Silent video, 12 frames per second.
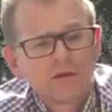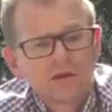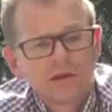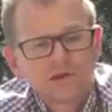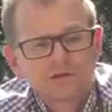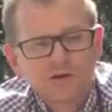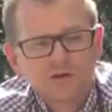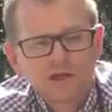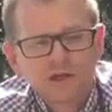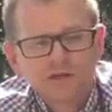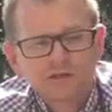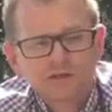it's got
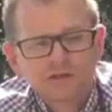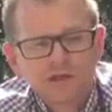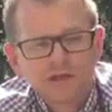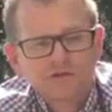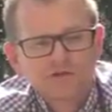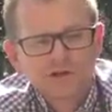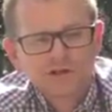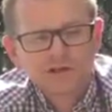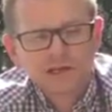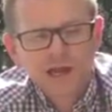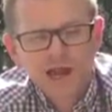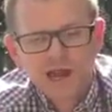these
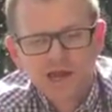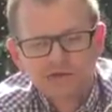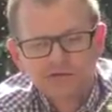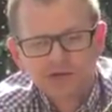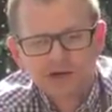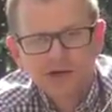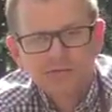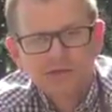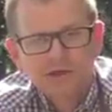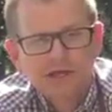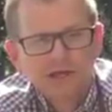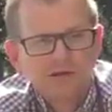interesting hairs running up
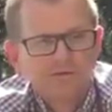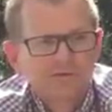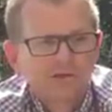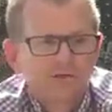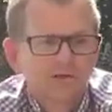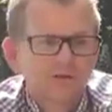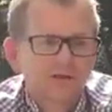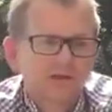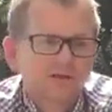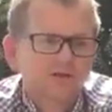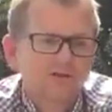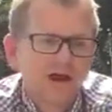the leaves and
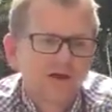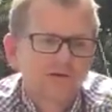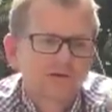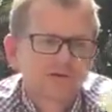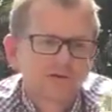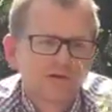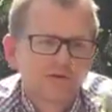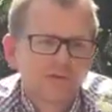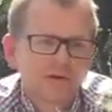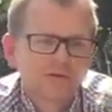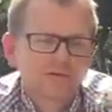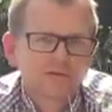these flowers that
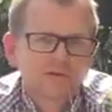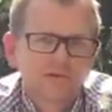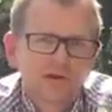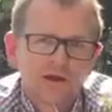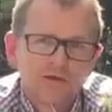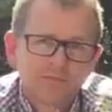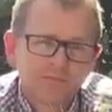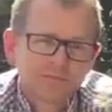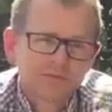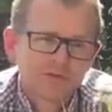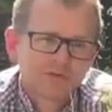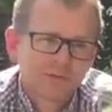almost
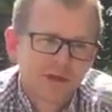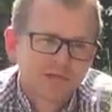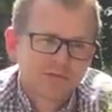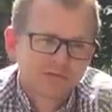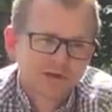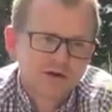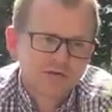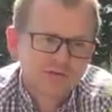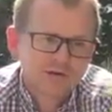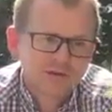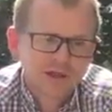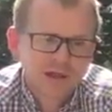suspend themselves
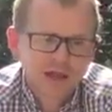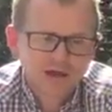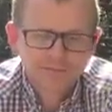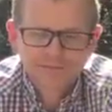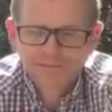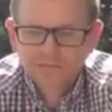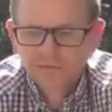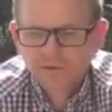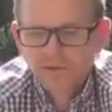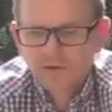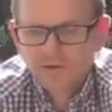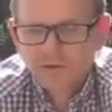in the
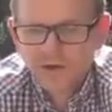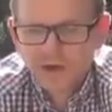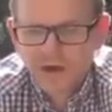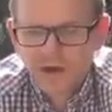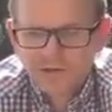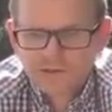air,